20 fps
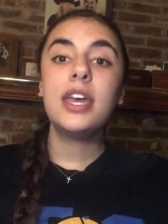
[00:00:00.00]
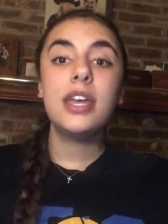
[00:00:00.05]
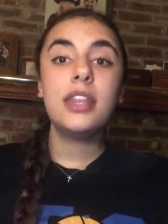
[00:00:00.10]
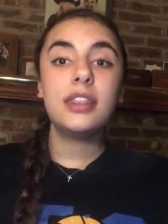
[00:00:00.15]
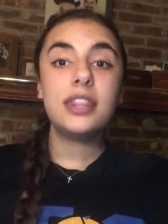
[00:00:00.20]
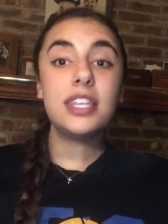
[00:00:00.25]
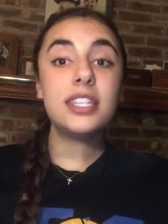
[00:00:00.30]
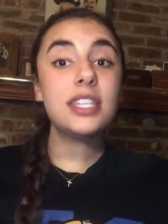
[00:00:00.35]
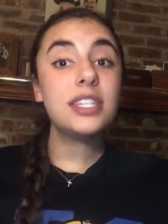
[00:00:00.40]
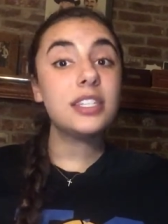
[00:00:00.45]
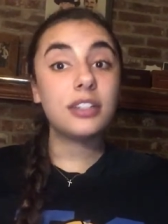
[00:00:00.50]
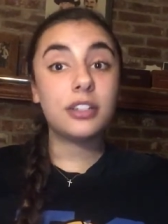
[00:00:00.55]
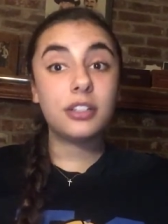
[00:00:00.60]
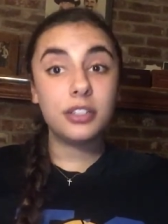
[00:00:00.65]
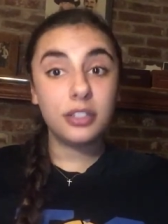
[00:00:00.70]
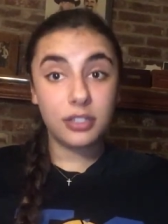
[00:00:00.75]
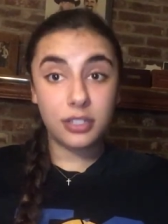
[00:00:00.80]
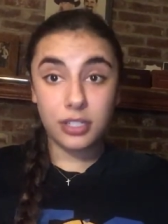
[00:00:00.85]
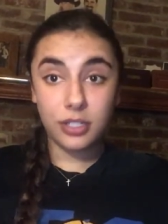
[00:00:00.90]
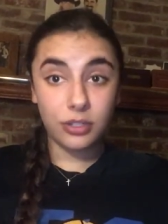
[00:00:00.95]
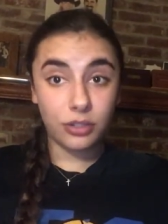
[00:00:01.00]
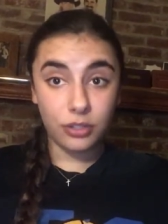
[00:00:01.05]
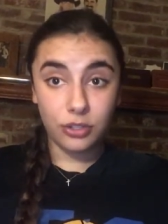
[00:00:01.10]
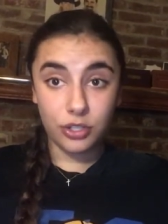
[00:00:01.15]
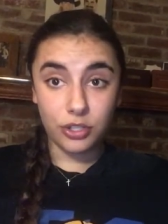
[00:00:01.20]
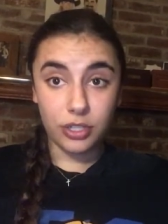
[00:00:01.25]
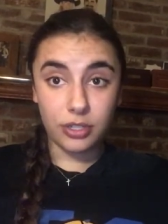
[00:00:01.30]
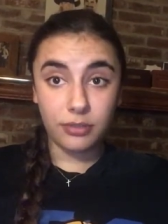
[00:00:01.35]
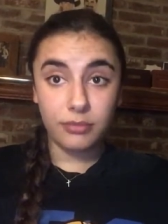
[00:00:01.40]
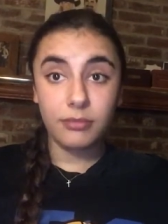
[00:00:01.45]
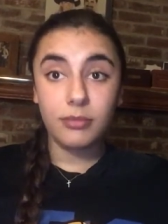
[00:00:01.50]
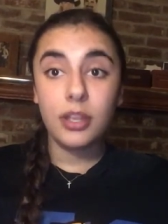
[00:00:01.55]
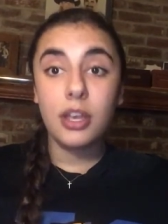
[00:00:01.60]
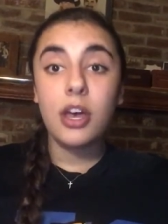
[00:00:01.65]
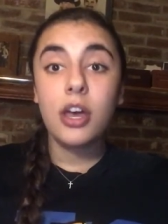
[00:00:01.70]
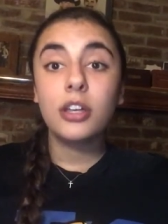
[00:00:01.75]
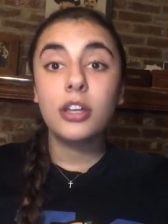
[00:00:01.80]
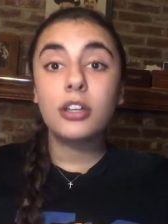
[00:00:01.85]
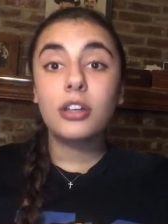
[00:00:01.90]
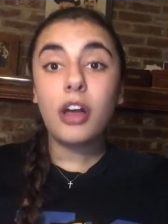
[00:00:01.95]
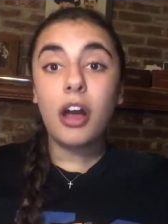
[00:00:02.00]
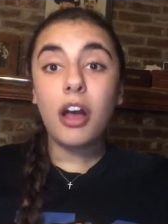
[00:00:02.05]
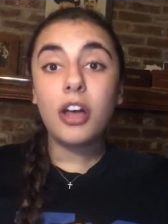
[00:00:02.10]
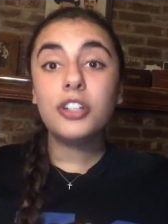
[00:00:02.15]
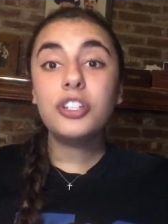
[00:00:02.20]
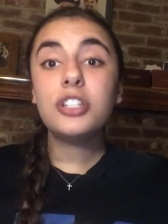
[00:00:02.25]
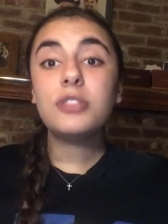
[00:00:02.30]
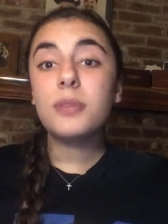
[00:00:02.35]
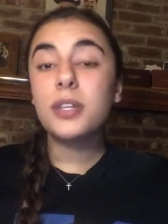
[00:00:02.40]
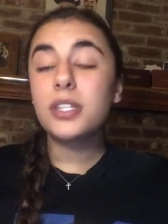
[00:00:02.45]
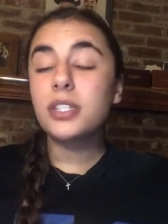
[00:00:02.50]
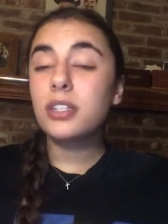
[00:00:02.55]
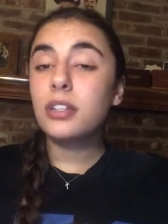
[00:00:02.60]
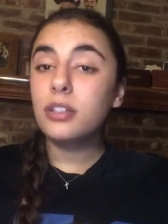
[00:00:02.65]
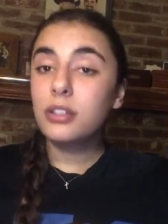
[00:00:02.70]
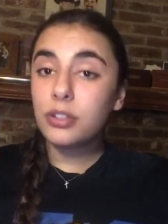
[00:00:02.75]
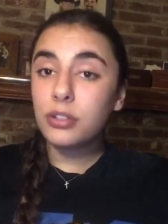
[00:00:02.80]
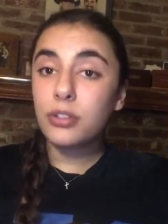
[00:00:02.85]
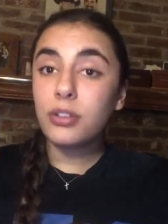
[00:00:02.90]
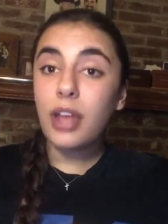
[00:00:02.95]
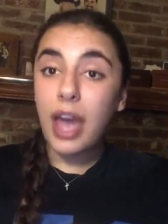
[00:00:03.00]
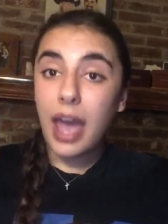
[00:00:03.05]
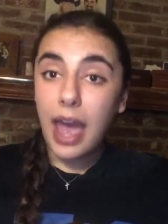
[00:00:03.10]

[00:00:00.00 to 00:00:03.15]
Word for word: This is a clear solution. Colleges must include